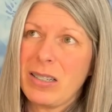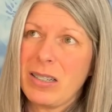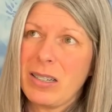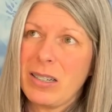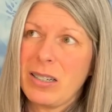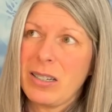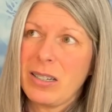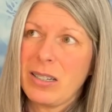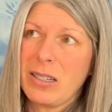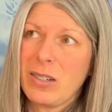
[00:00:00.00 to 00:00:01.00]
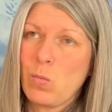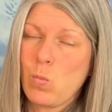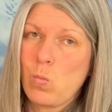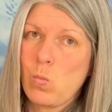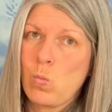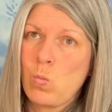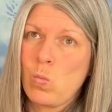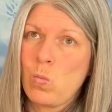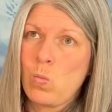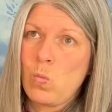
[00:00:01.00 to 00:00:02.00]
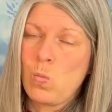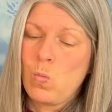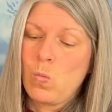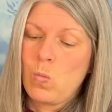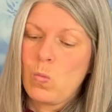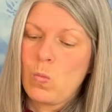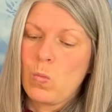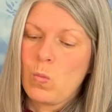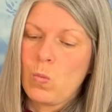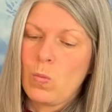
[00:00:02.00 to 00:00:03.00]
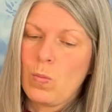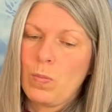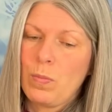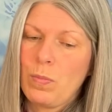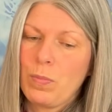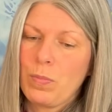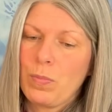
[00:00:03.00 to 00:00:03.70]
Nothing is said.